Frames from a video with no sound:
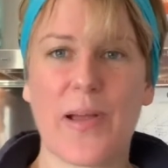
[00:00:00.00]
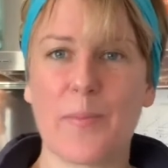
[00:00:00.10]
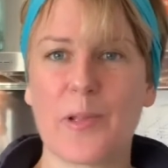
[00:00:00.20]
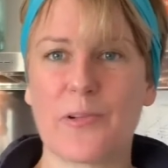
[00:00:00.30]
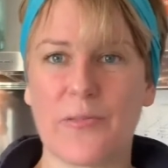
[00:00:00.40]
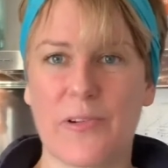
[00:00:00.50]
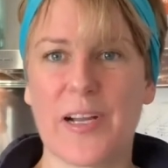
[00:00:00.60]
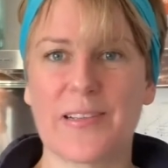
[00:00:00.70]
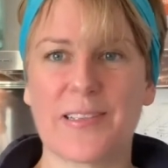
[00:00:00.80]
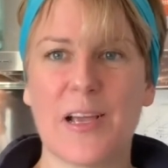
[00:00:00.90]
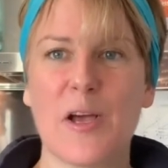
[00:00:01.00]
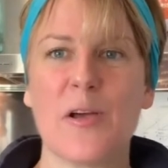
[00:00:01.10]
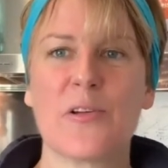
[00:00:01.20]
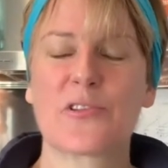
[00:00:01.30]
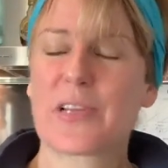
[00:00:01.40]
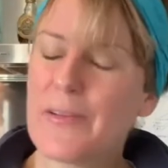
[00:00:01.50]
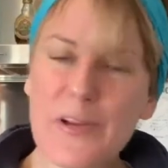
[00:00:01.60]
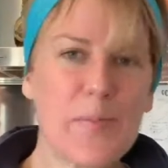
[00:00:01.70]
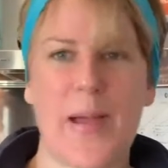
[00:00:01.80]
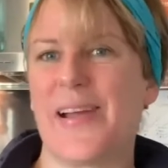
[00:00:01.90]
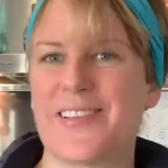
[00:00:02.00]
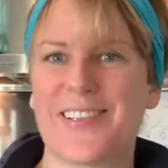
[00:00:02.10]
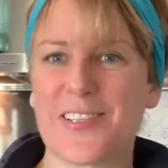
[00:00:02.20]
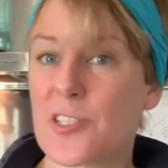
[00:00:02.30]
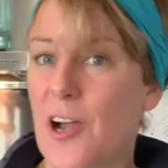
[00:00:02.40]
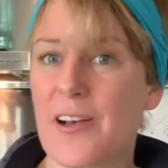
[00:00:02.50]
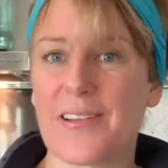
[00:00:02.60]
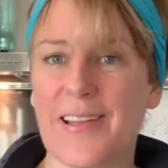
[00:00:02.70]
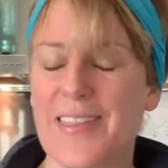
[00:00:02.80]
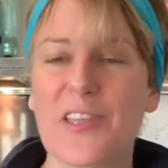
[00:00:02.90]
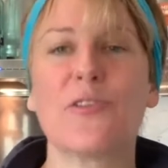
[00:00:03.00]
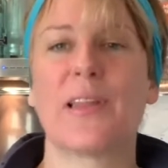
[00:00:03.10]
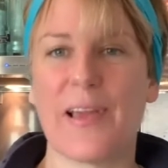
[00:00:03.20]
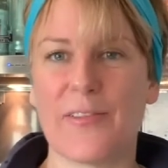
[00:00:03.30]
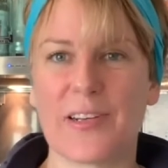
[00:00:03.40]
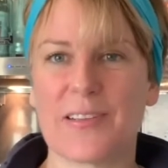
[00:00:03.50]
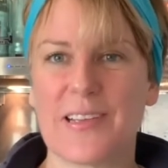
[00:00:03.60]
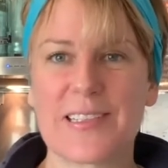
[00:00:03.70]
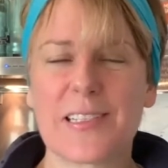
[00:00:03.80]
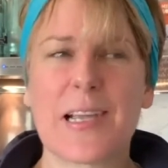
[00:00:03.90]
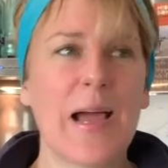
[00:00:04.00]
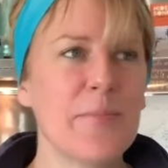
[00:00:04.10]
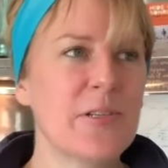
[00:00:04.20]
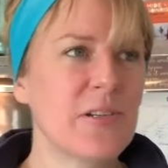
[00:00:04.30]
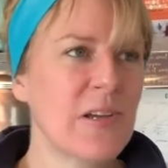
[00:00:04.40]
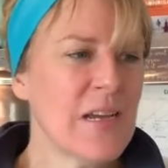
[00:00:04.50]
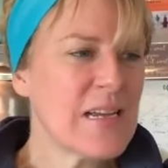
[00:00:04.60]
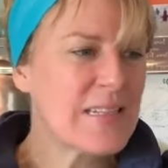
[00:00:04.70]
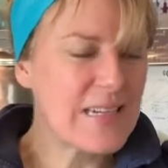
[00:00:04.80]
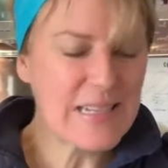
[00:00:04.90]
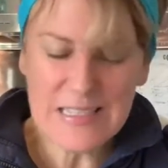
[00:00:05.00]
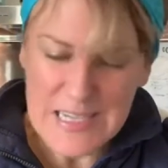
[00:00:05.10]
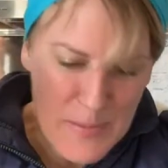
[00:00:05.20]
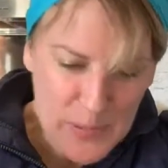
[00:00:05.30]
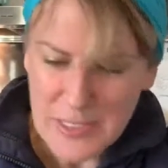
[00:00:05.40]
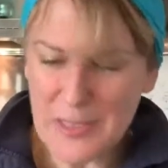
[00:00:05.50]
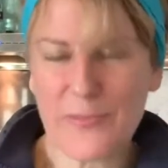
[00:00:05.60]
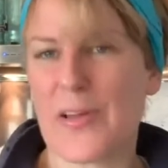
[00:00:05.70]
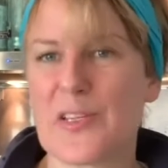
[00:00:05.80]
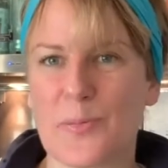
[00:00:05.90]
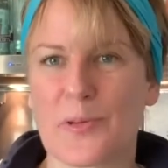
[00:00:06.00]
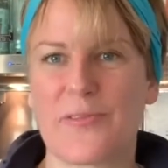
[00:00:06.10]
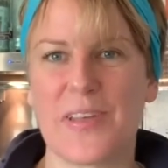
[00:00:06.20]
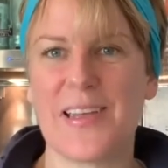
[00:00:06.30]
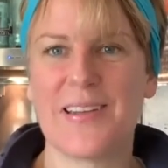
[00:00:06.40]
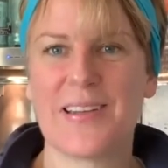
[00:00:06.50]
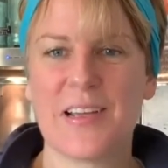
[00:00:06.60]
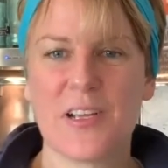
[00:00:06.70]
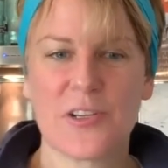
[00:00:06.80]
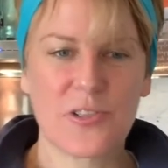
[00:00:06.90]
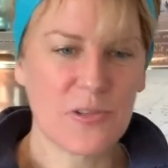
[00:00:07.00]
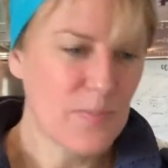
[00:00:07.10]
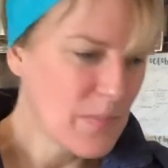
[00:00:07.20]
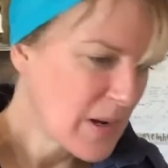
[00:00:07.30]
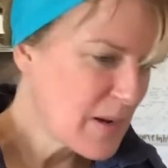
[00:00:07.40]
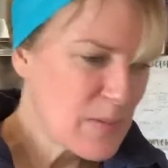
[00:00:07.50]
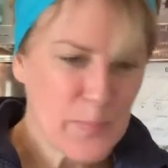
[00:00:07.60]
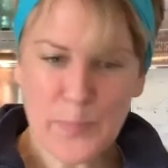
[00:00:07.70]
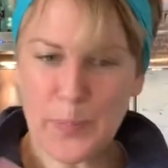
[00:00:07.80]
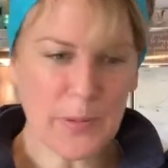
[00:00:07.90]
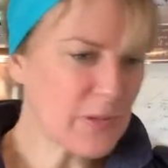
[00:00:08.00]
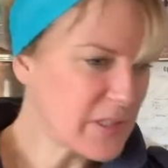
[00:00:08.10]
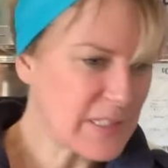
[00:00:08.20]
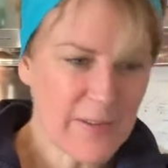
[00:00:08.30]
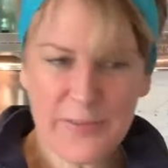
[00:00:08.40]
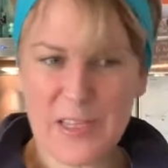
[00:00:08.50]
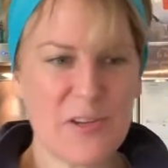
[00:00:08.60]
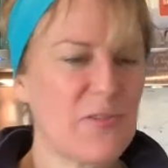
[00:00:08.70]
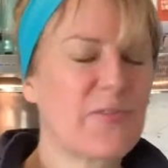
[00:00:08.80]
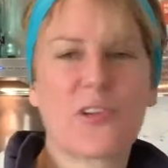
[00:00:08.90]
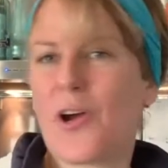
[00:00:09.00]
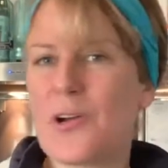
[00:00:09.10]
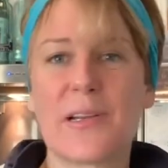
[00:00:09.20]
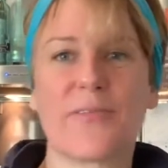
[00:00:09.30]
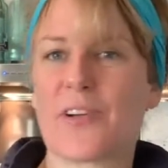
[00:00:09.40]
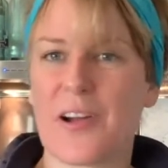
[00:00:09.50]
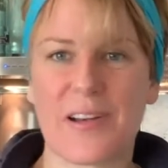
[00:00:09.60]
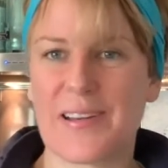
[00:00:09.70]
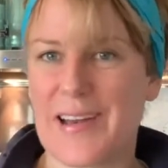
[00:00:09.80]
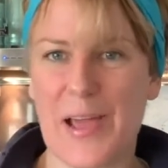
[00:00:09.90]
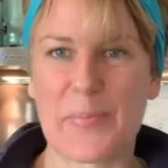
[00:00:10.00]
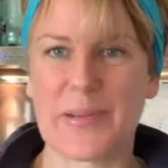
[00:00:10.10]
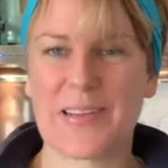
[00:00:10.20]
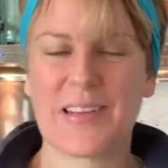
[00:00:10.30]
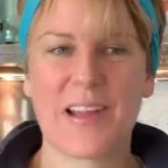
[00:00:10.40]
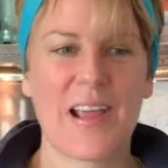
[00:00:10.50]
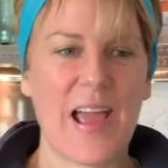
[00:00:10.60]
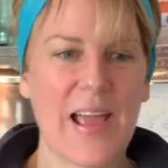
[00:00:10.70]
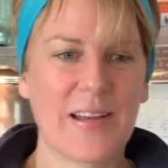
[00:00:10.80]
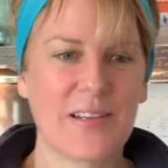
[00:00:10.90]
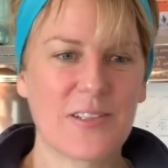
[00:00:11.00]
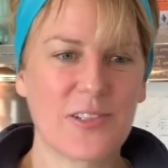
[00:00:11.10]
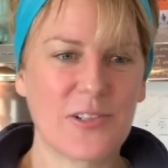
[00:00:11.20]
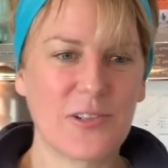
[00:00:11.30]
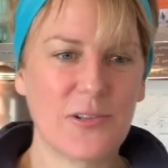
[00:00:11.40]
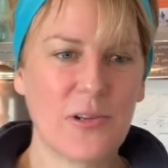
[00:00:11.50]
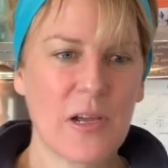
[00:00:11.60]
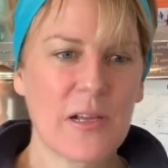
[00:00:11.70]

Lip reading: family and friends, give it a bash, start it. I think you'll love it. It's a time to dig deep into the Facebook feed, to pull stuff that you've totally forgotten had happened, and to